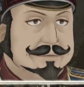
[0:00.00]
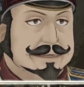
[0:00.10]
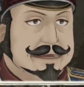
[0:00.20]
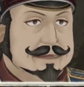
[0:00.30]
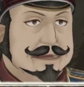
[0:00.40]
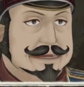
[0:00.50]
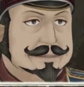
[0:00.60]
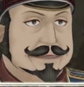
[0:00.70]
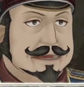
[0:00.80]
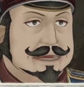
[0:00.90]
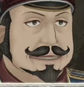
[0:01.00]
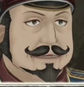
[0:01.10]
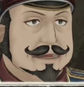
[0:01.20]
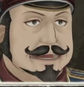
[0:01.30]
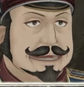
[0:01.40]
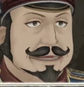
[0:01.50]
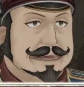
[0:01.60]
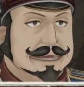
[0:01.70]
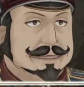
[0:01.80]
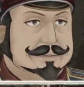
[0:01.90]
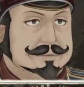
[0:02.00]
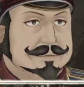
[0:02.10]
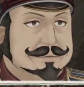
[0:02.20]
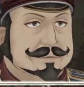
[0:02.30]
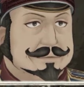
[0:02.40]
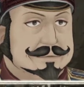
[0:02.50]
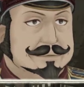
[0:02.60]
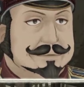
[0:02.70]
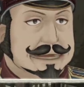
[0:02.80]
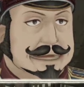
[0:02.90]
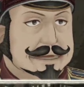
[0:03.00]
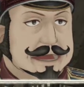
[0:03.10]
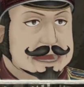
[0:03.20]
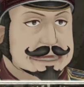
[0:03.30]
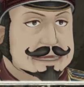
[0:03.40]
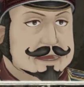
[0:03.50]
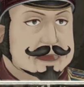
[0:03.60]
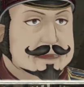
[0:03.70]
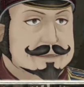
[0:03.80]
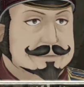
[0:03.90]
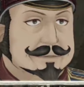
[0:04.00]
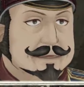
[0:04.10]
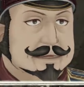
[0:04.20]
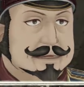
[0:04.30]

How will I explain this to the higher-ups? Tomorrow at noon, we